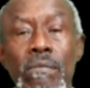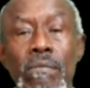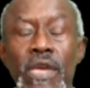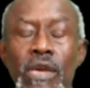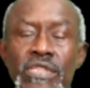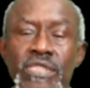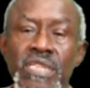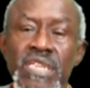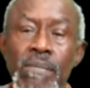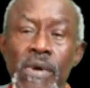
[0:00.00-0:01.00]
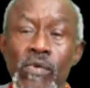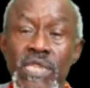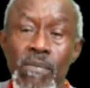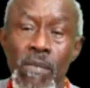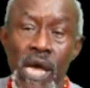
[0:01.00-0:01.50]
because September was
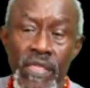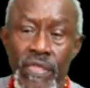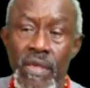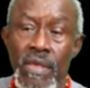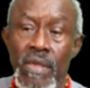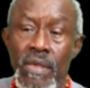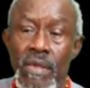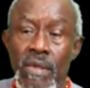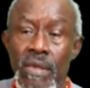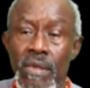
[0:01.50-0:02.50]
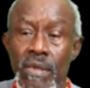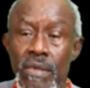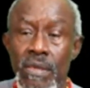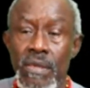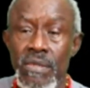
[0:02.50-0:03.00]
the month
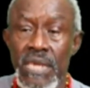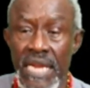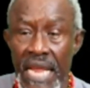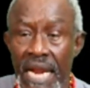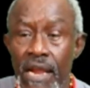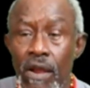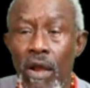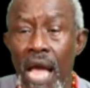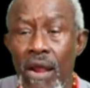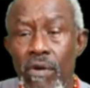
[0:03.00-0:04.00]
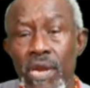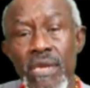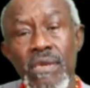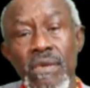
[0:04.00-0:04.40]
that Ellen Corkrum